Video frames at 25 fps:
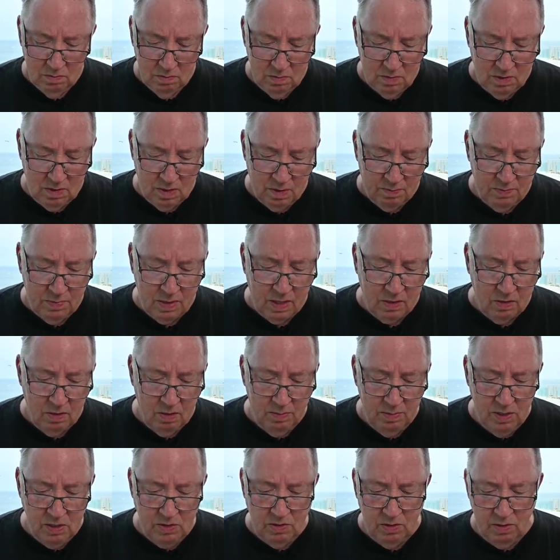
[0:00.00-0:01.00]
I'm not going
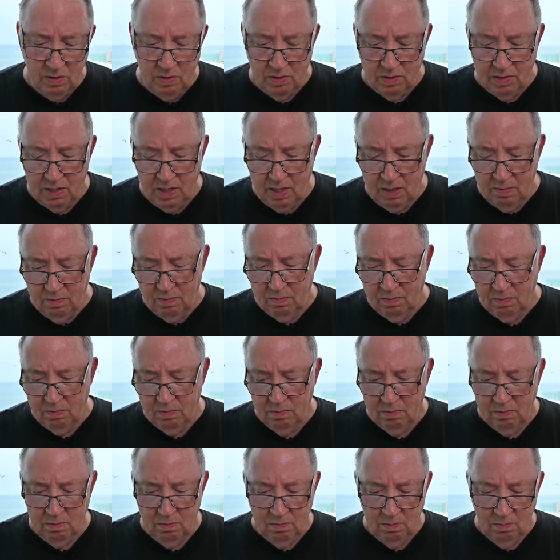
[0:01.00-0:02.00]
to mention your name,
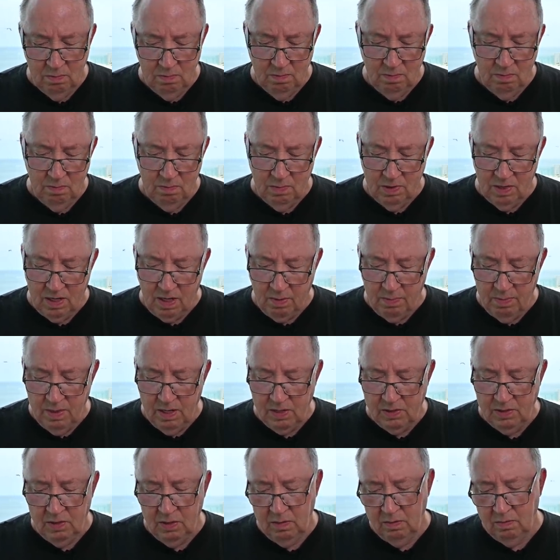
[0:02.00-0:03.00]
but I
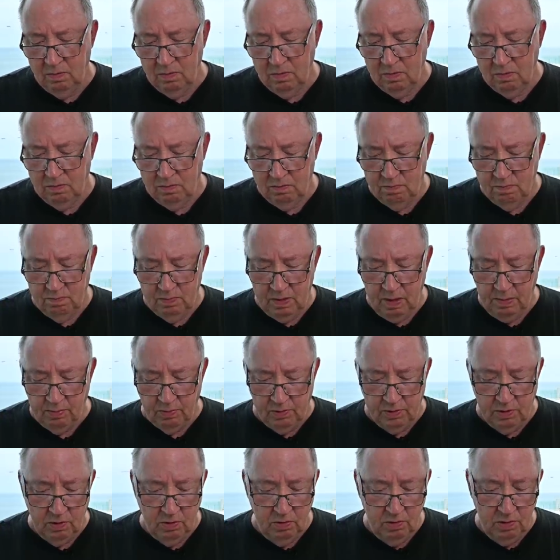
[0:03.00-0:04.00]
bet you
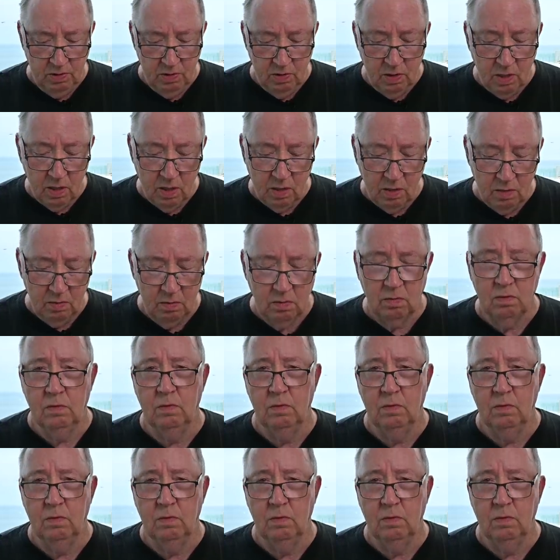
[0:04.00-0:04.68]
people know who you are.